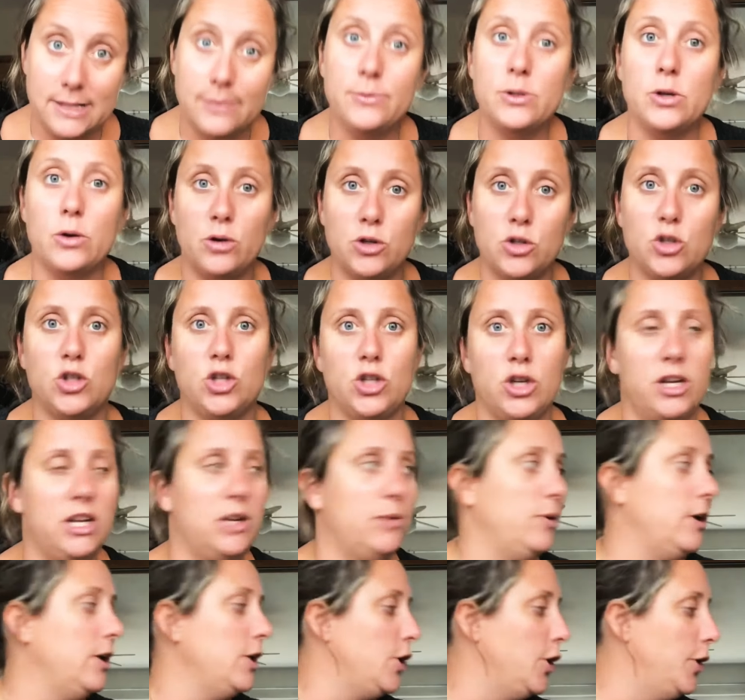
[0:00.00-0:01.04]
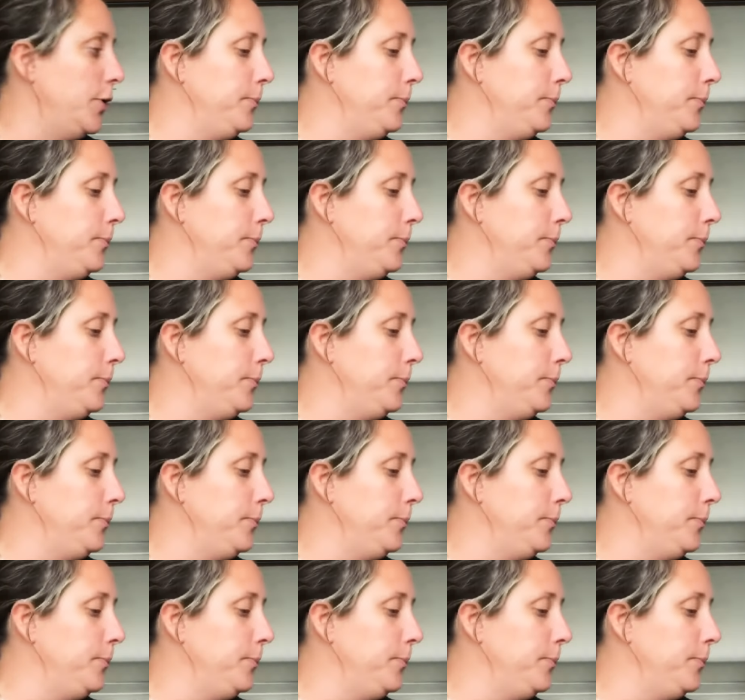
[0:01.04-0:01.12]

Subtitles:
So I'll just show you what I got.